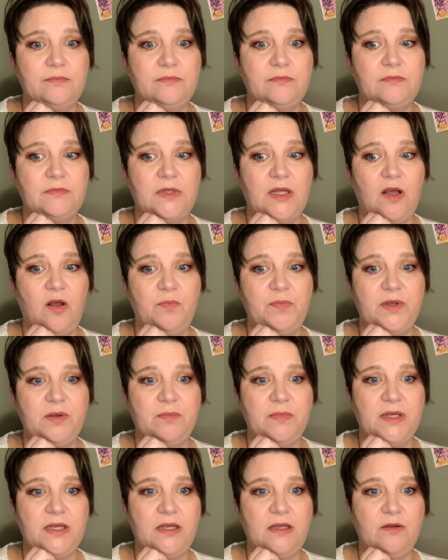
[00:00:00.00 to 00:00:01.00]
helping
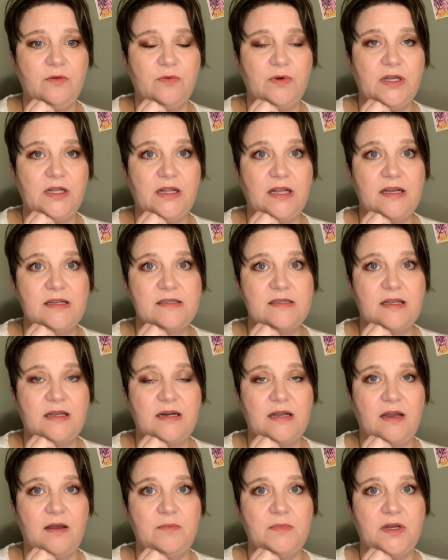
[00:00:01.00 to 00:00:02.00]
me realize that
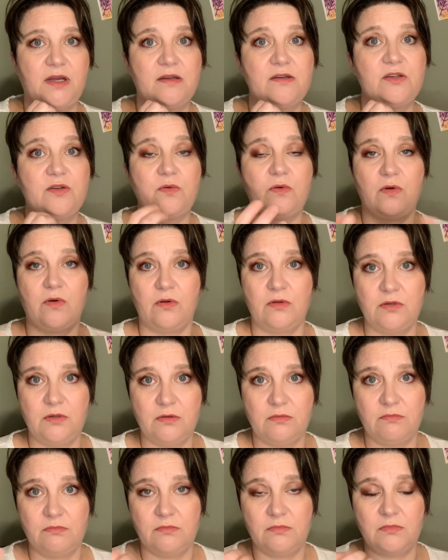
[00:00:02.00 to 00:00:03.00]
I'm not too old,
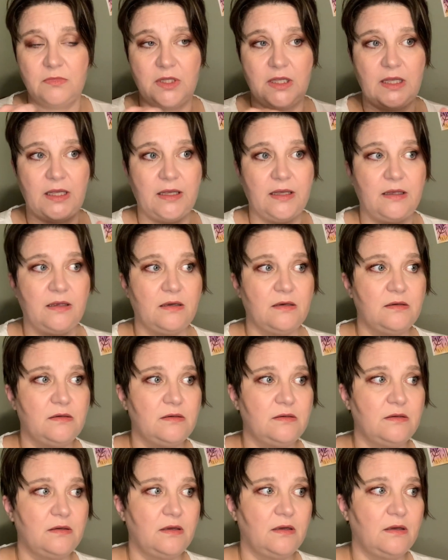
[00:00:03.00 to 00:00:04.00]

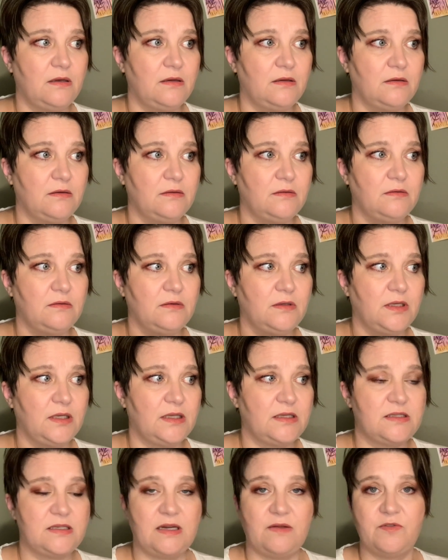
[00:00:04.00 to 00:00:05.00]
and
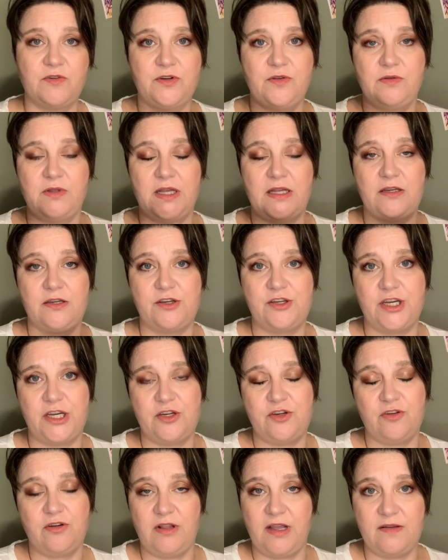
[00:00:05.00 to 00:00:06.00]
it's never too late to
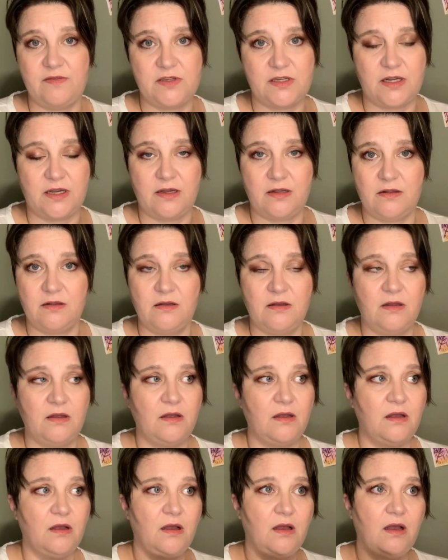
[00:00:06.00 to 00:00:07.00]
change your lifestyle.
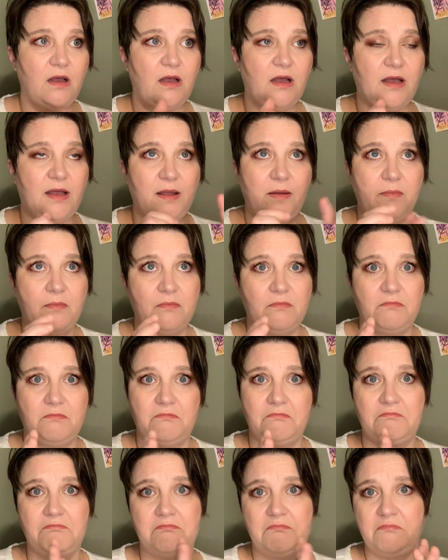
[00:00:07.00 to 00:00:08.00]
I'm
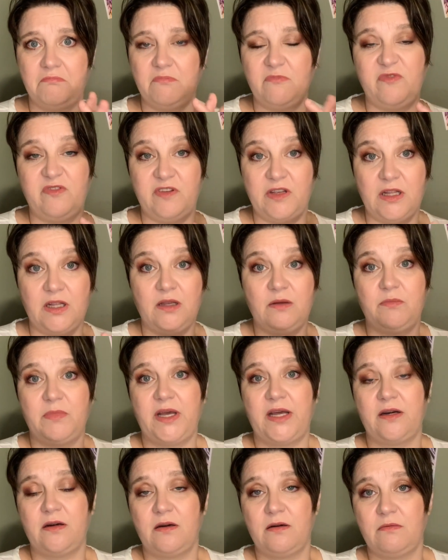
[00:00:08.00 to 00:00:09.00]
feeling
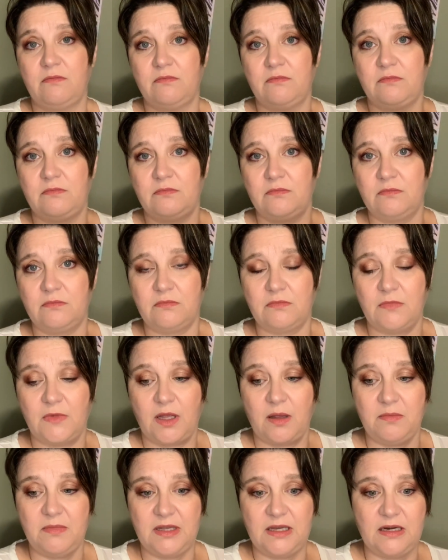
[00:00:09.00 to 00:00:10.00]
better. I
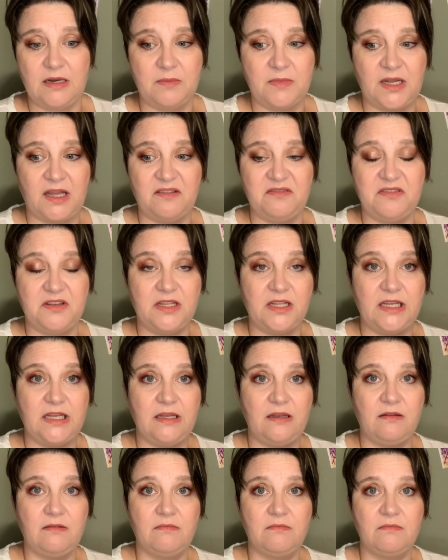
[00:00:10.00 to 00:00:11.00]
mean, I'm not
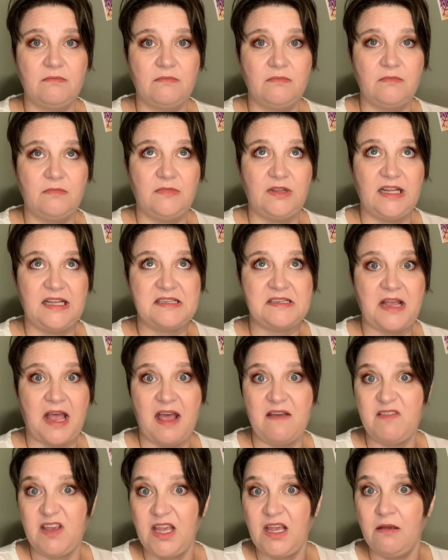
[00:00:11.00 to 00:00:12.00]
feeling less
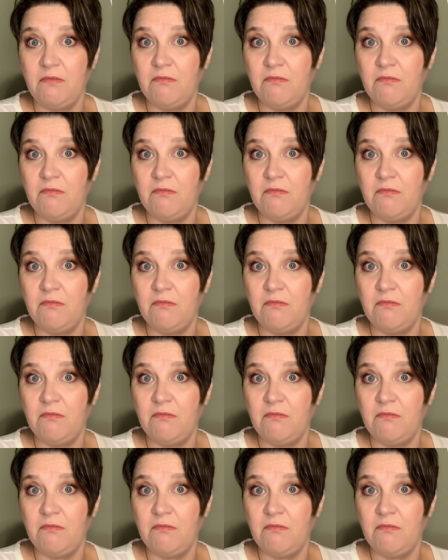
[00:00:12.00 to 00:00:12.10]
heavy,